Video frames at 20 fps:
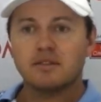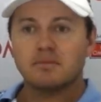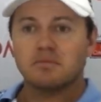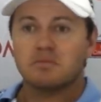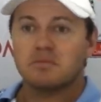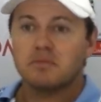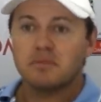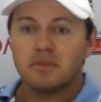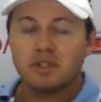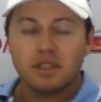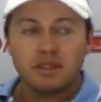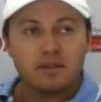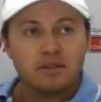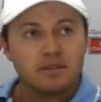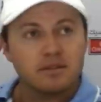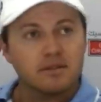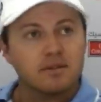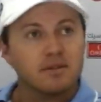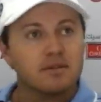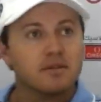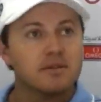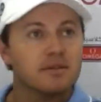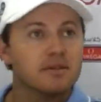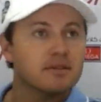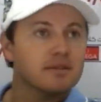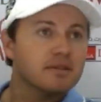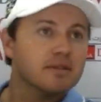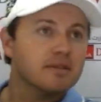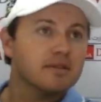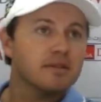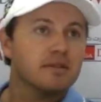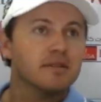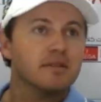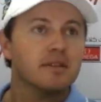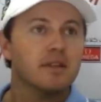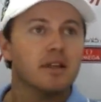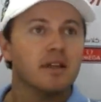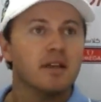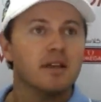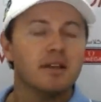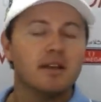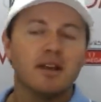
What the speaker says: So is this like a different situation for you to